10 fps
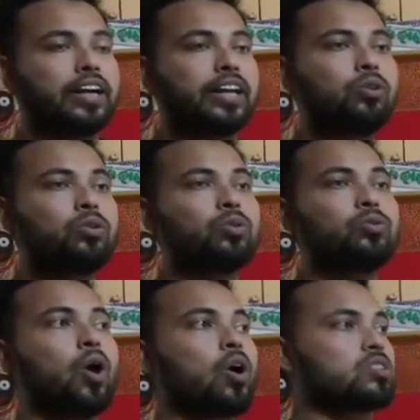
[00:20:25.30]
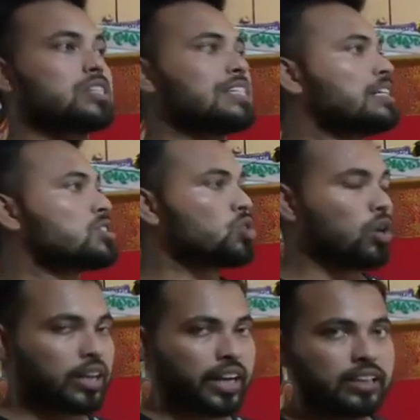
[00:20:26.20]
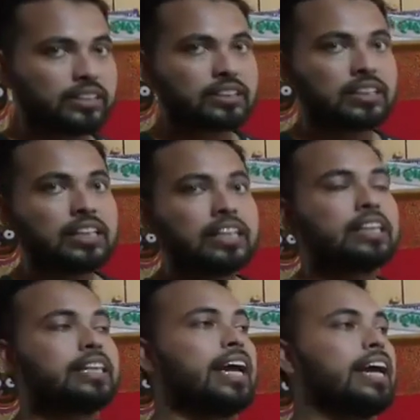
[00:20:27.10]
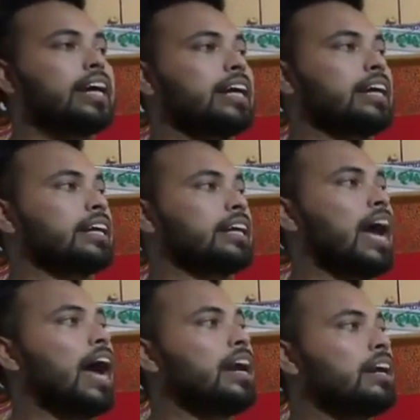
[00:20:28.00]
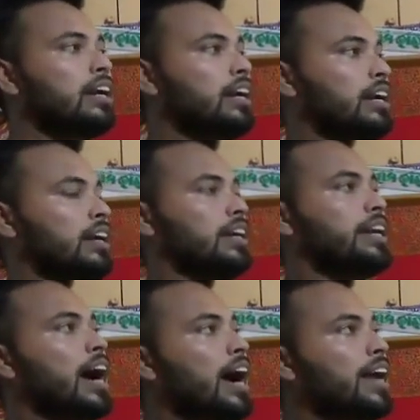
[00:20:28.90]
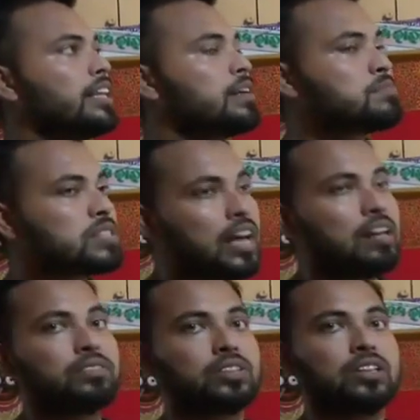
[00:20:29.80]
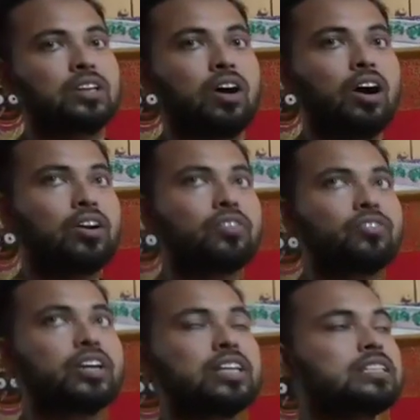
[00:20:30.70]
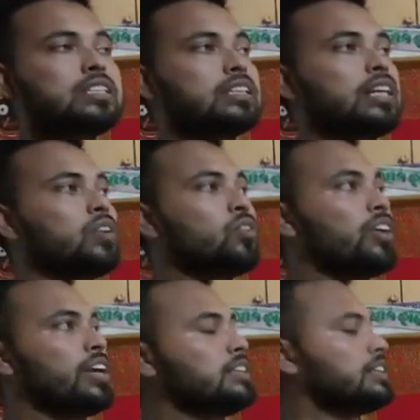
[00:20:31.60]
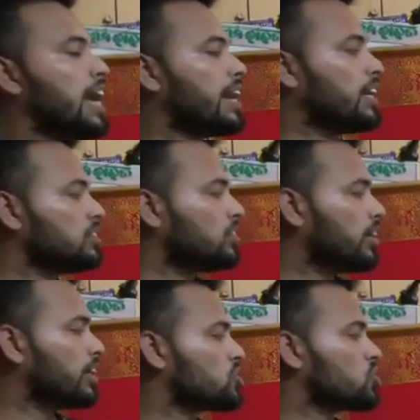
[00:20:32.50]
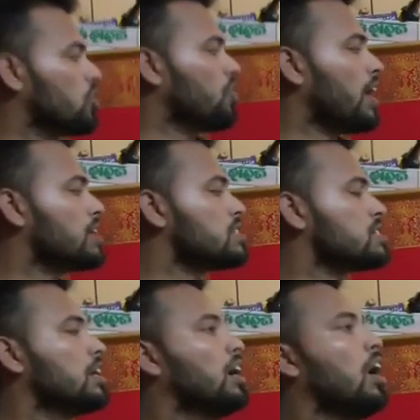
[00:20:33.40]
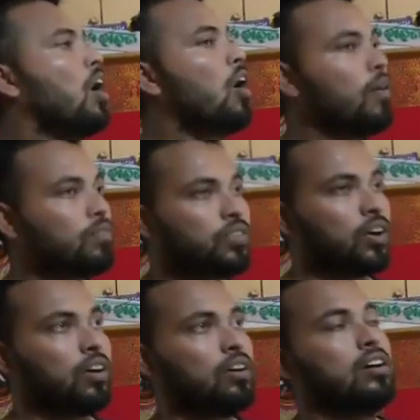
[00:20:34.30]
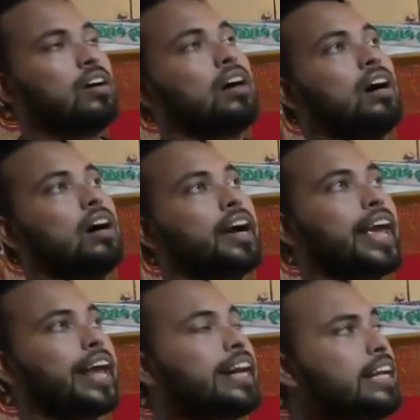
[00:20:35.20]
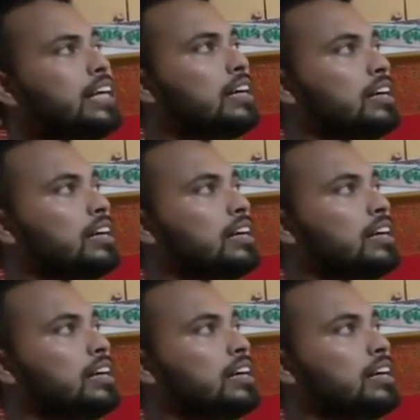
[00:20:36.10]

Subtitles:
Due to oxygen shortage, they can die themselves, or in which there is the disturbance of the any